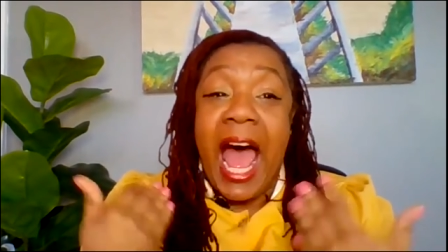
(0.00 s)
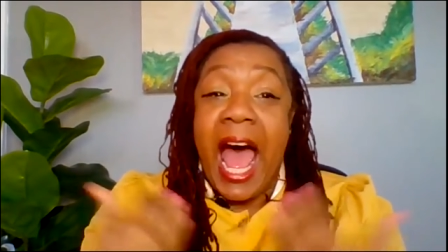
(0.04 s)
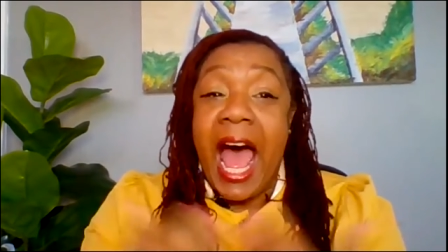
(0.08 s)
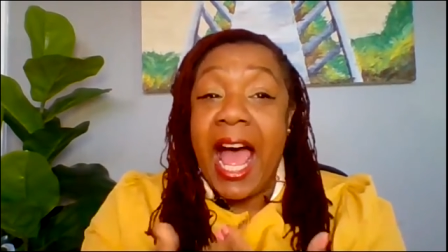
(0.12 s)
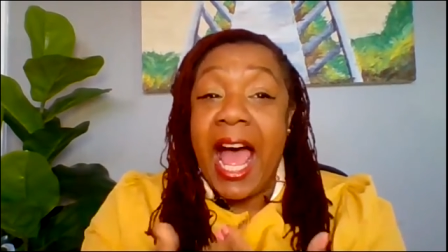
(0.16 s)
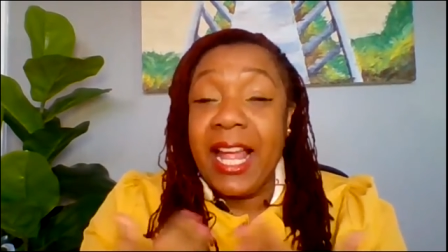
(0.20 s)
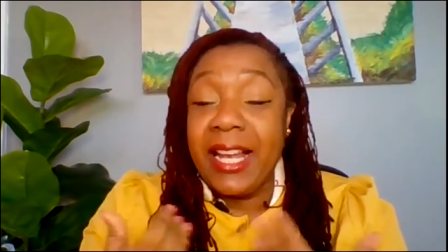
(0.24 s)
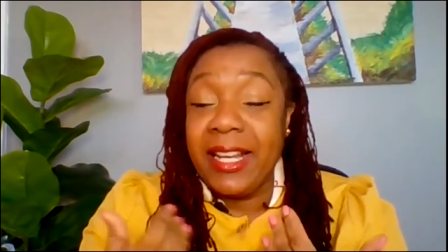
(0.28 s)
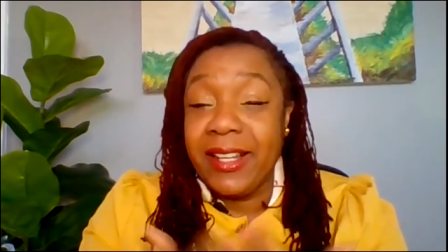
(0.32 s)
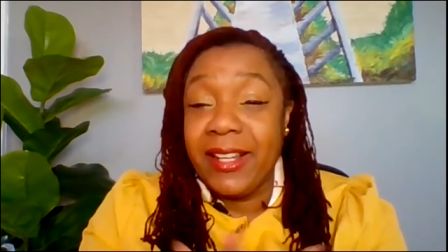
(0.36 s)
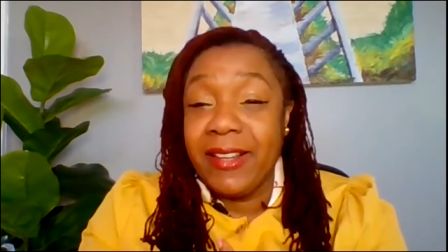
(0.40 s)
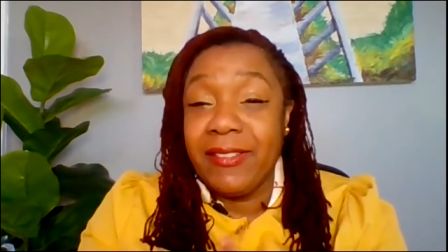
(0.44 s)

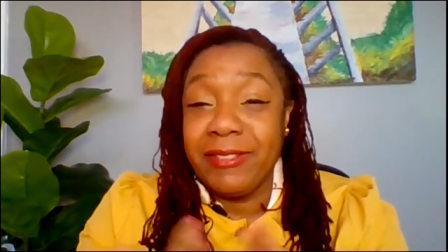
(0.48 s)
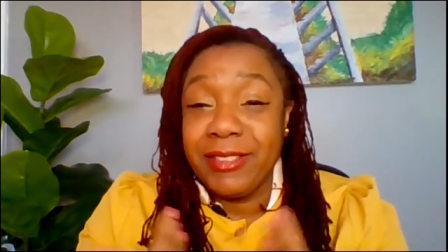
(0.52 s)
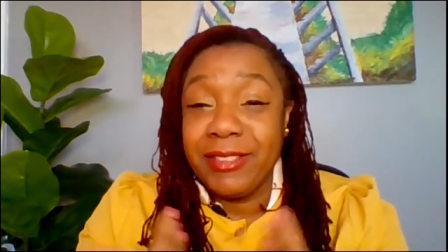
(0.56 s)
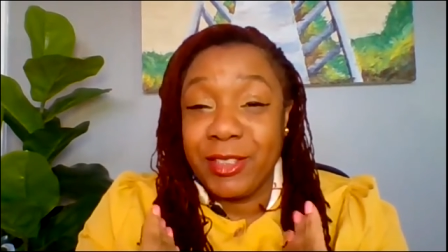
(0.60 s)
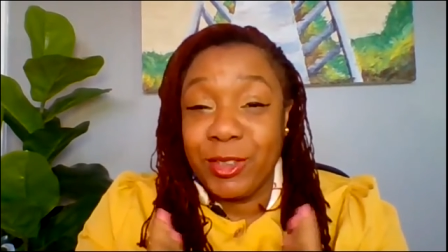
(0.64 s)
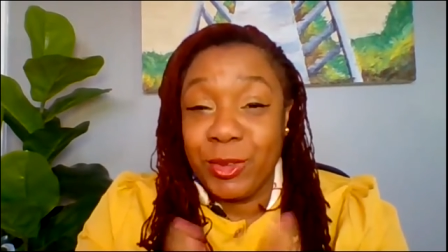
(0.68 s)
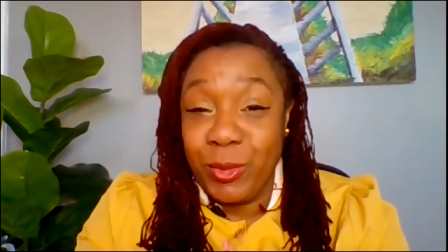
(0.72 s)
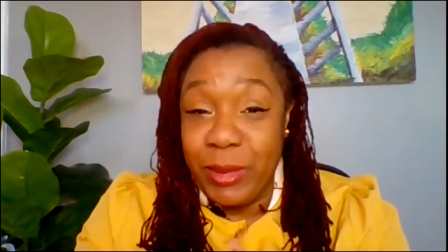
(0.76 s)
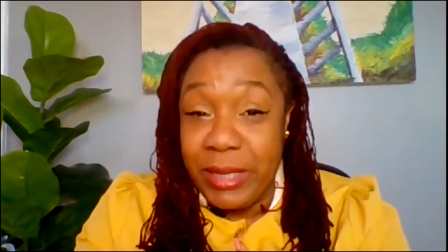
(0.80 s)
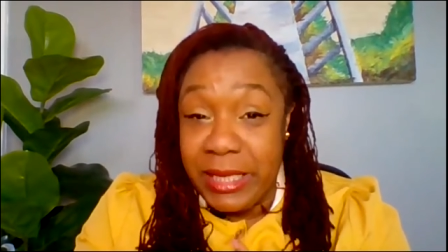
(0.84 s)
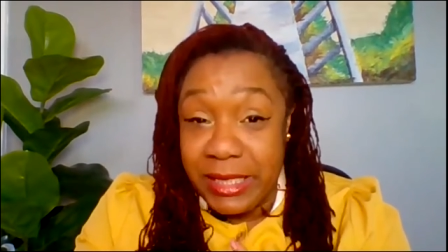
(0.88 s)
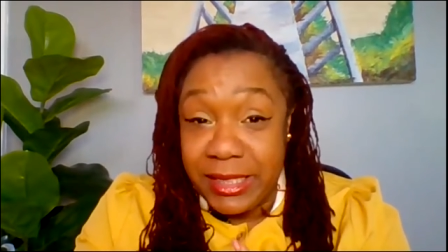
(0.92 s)
I love
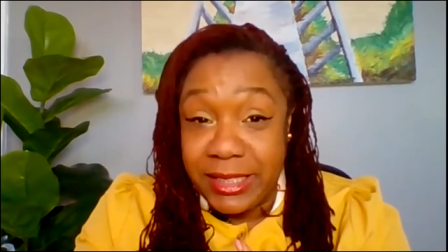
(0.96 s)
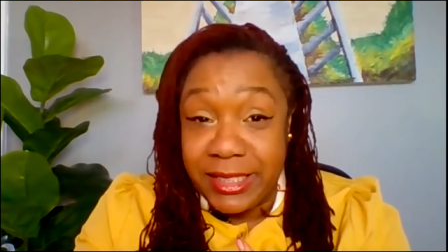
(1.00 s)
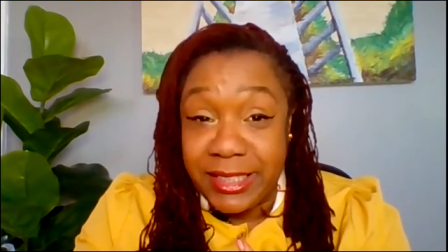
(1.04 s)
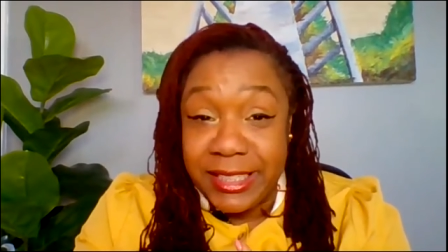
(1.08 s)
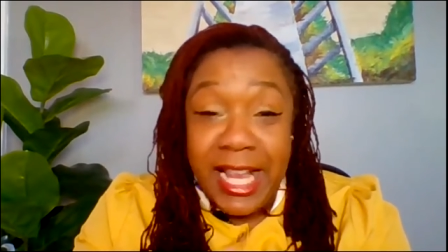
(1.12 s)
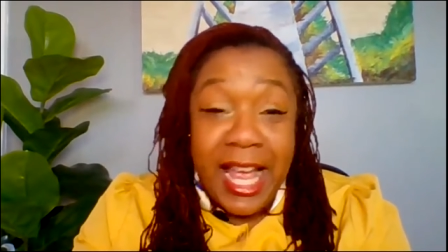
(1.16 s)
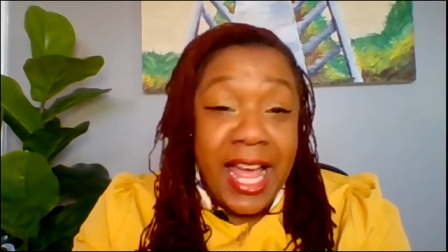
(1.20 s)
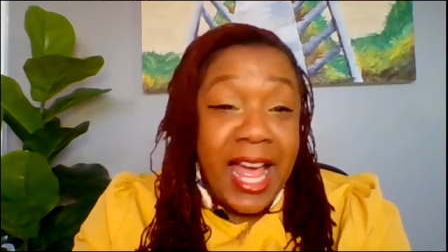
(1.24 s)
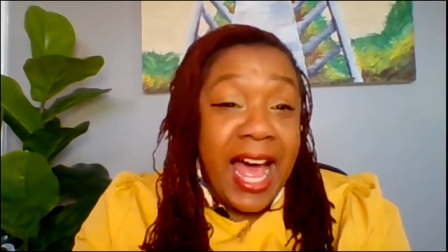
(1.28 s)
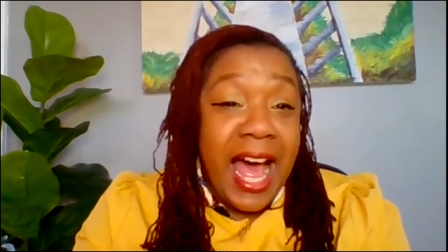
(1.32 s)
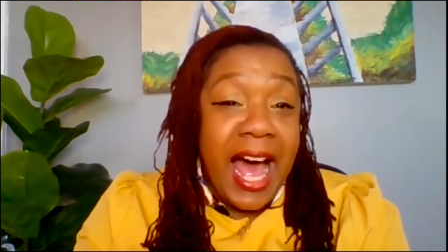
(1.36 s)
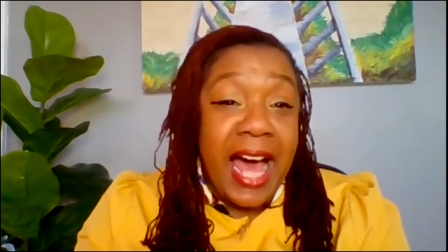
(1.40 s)
sweets.
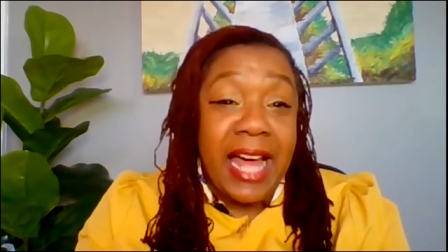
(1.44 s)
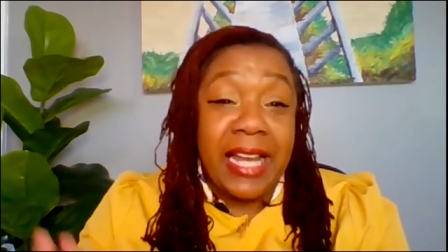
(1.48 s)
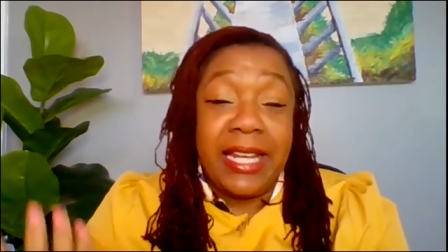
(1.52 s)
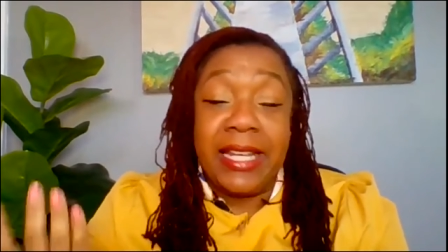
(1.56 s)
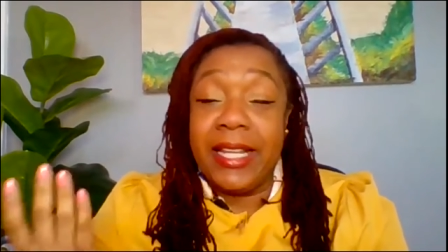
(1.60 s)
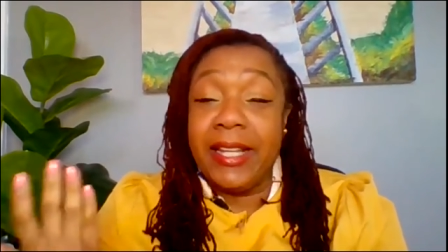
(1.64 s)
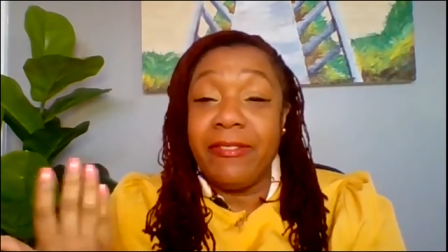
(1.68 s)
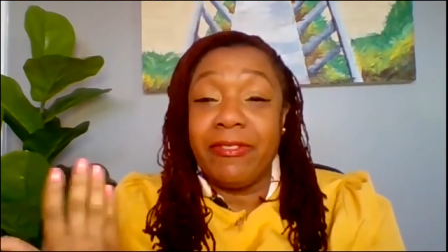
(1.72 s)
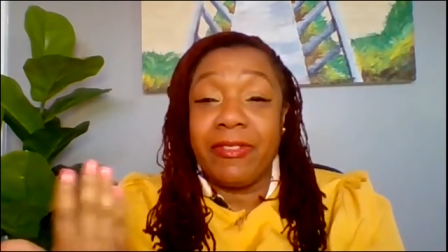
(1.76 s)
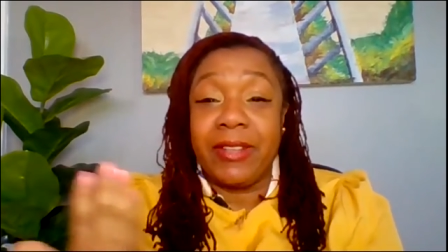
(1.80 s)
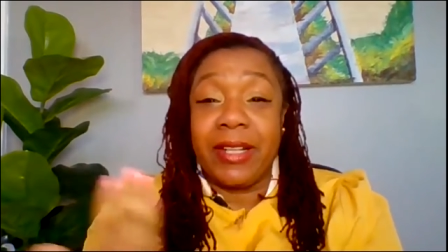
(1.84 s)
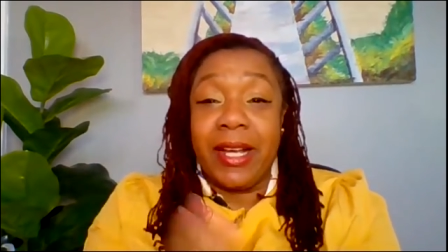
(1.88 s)
I
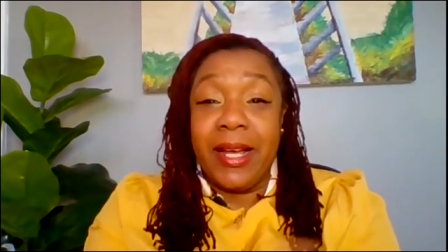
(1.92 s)
love